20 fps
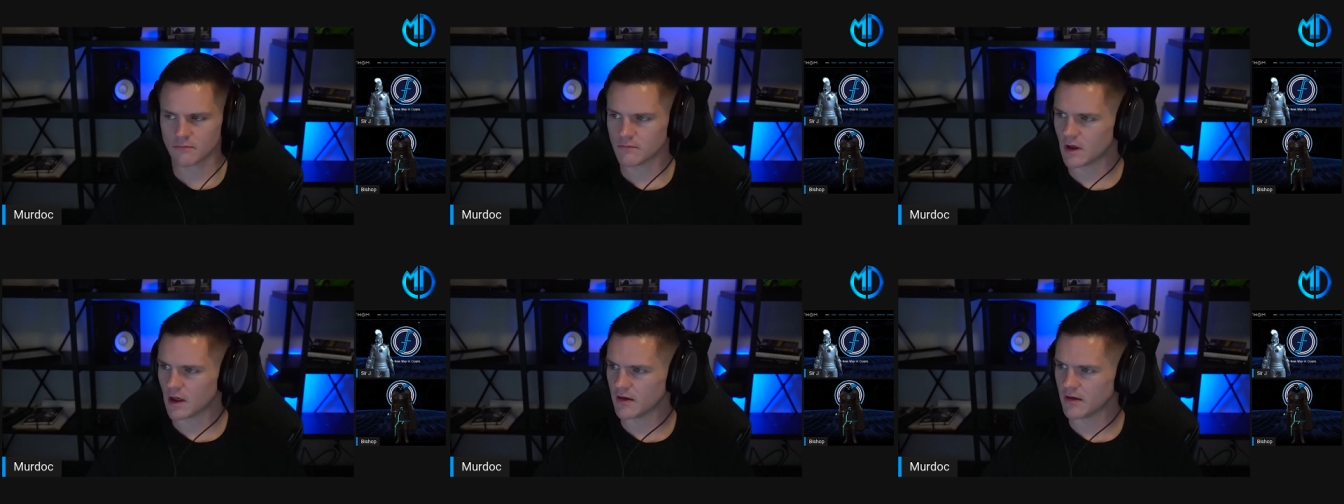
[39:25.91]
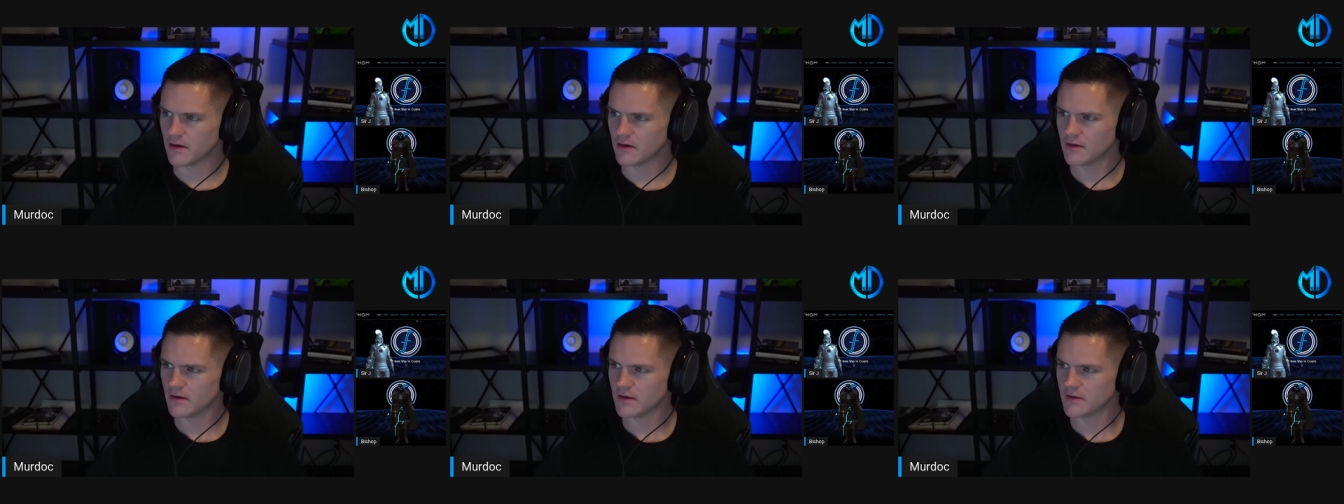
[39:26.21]
i
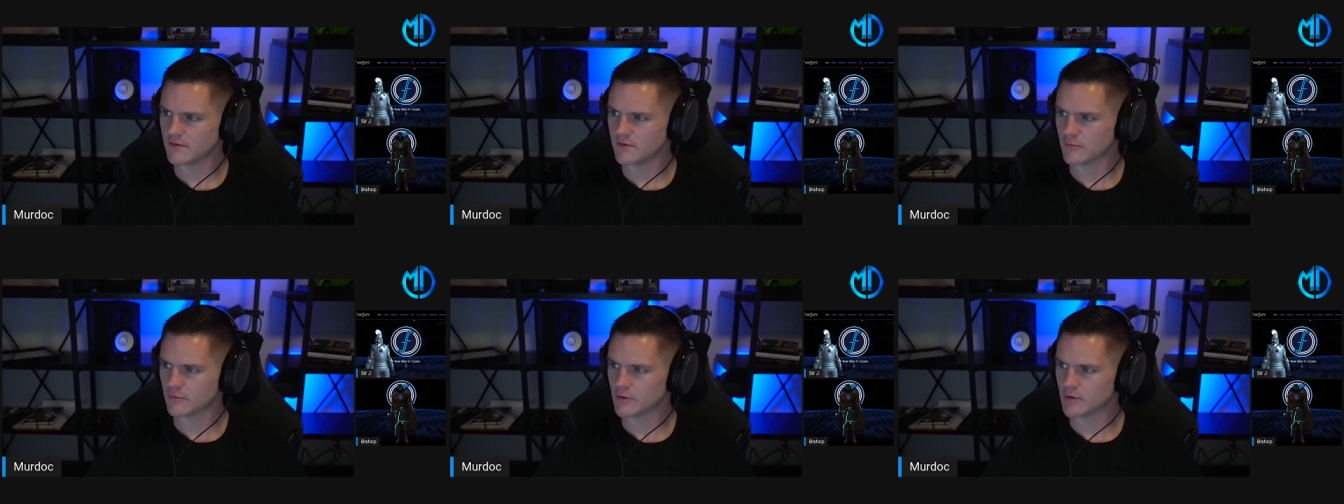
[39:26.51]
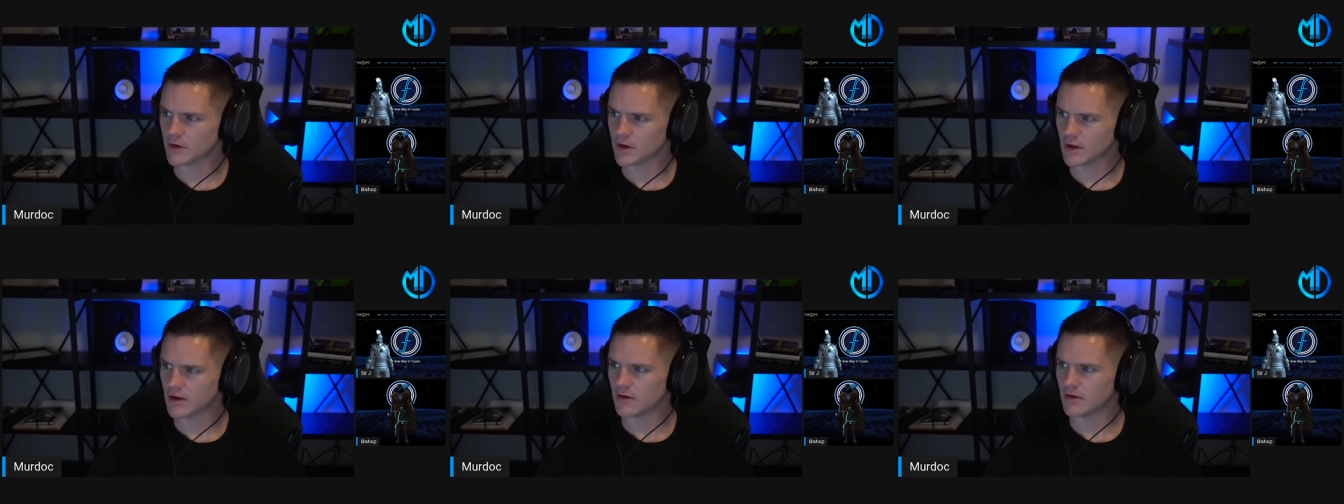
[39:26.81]
think that's
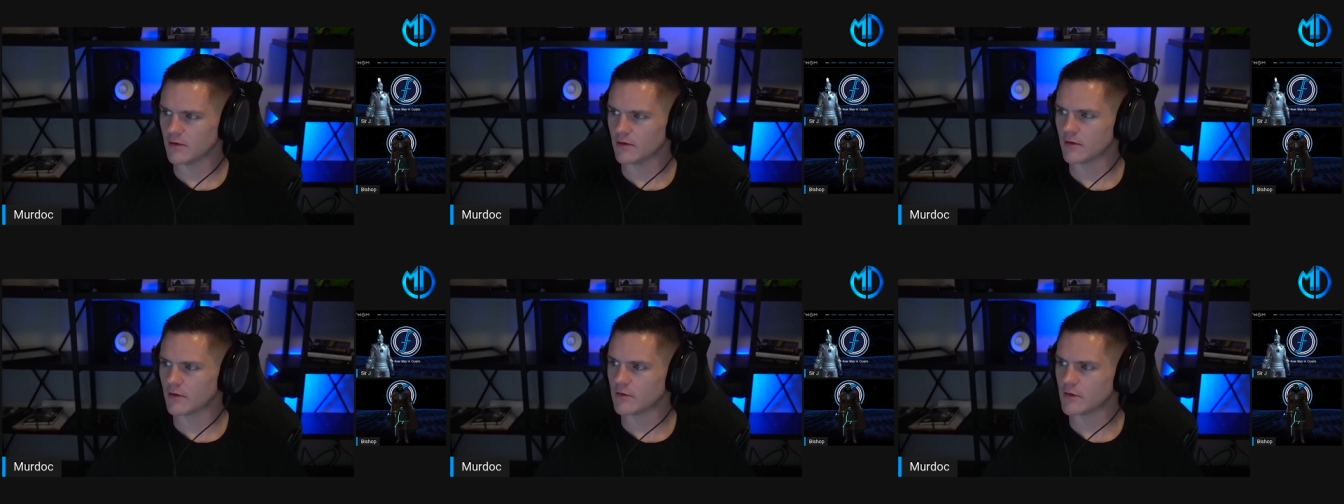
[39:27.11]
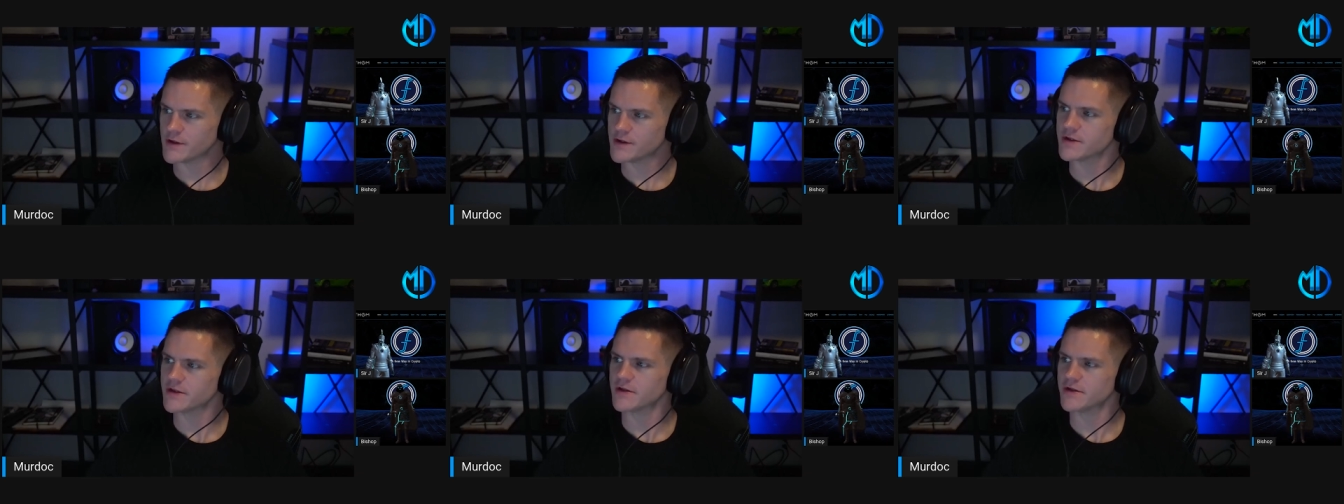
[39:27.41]
really all the
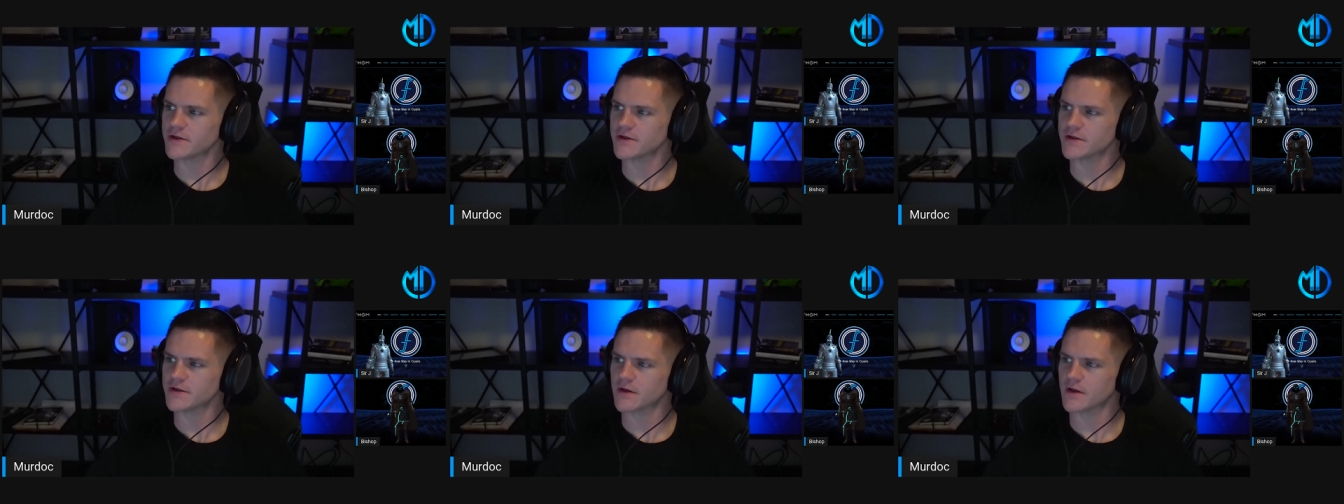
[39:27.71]
questions